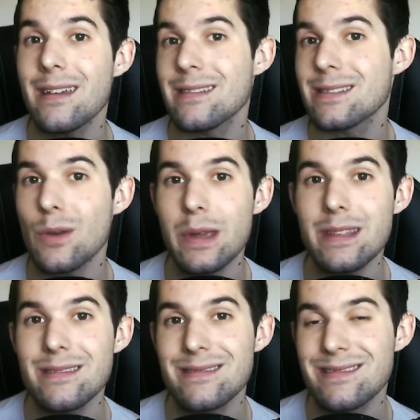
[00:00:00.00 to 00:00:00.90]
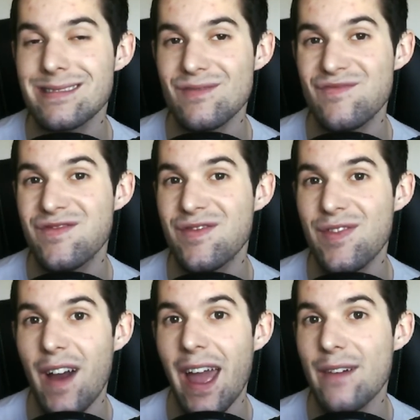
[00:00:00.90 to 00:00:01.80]
so
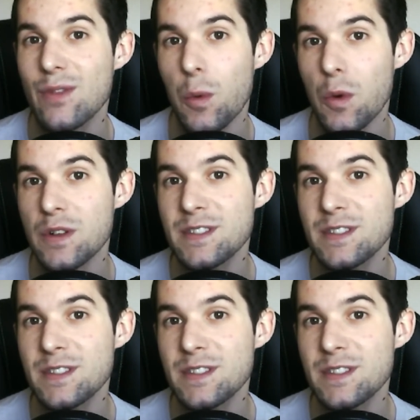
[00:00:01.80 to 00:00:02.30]
I have no words.